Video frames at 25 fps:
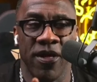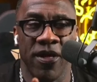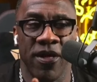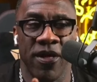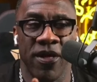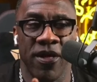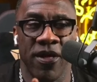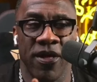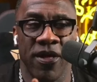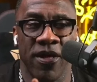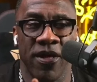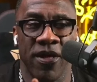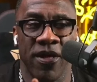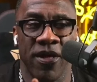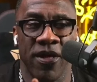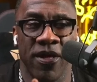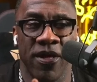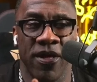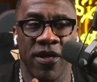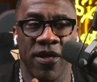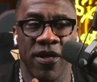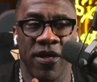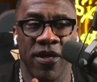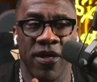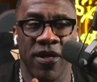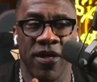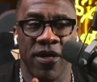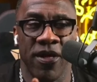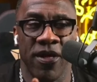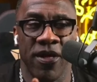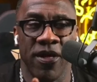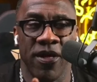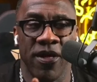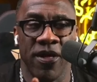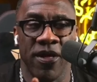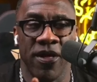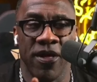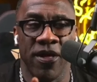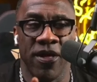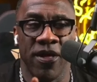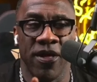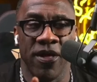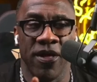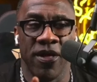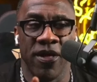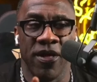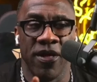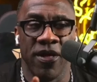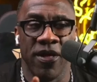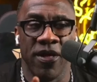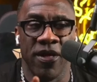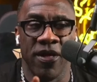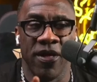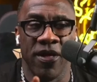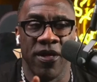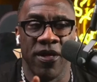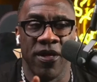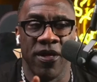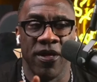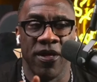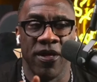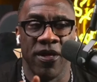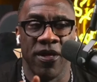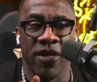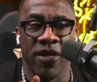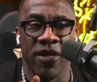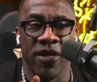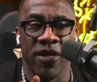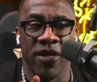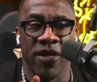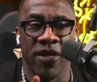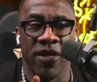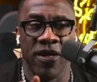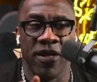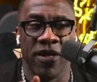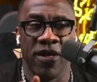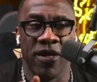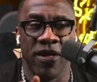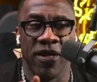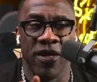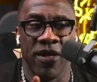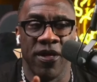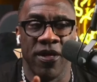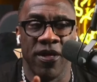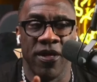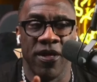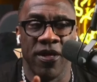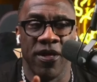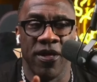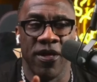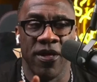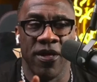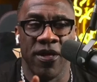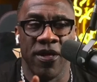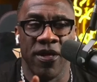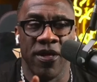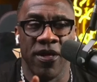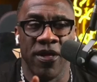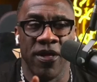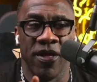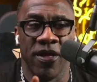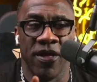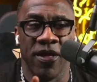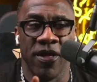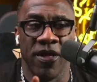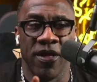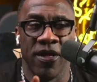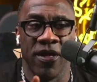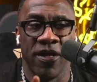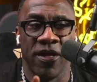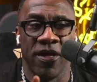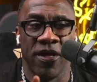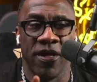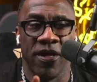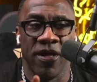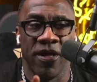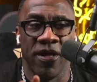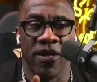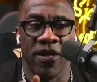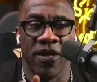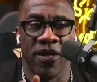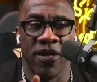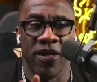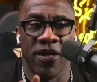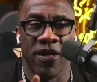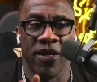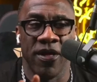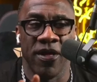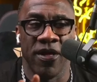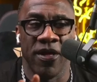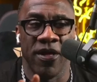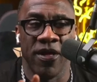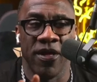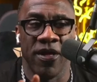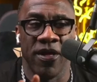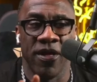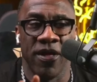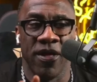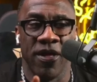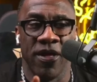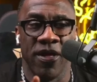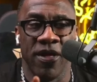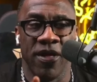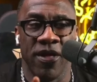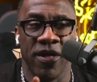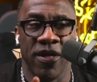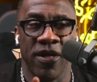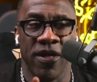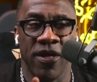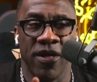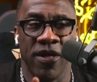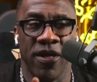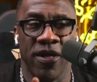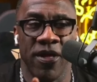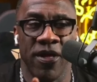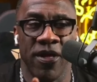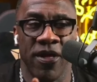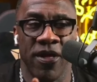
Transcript: This person isn't speaking.